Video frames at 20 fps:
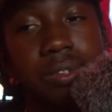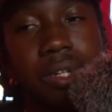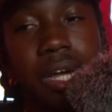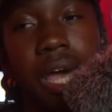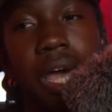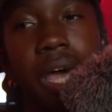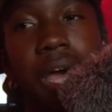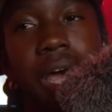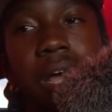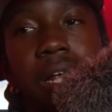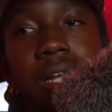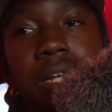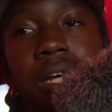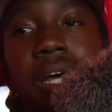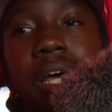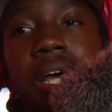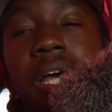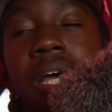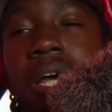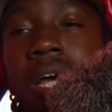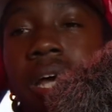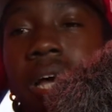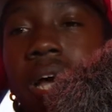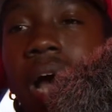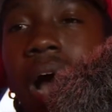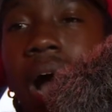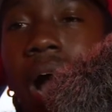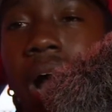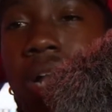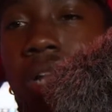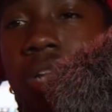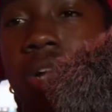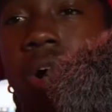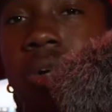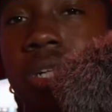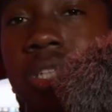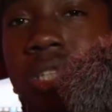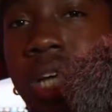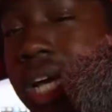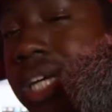And I
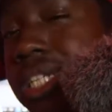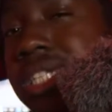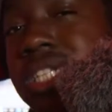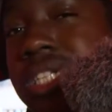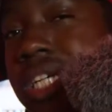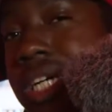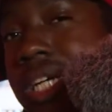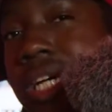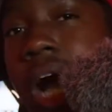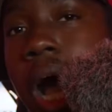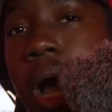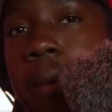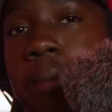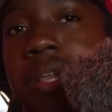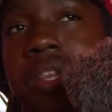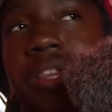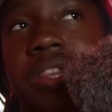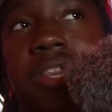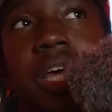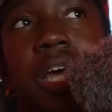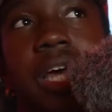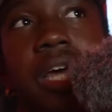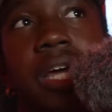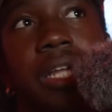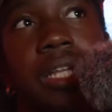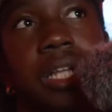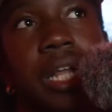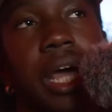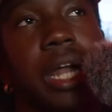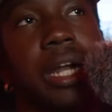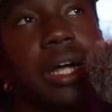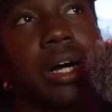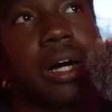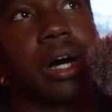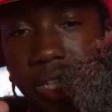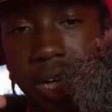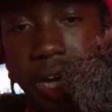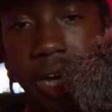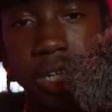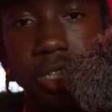noticed that it's just a common thing that
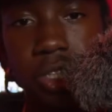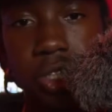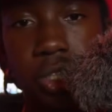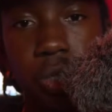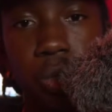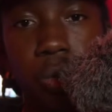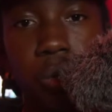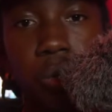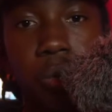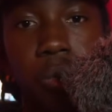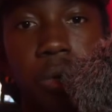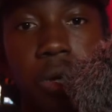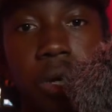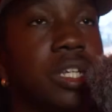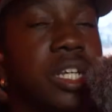tend to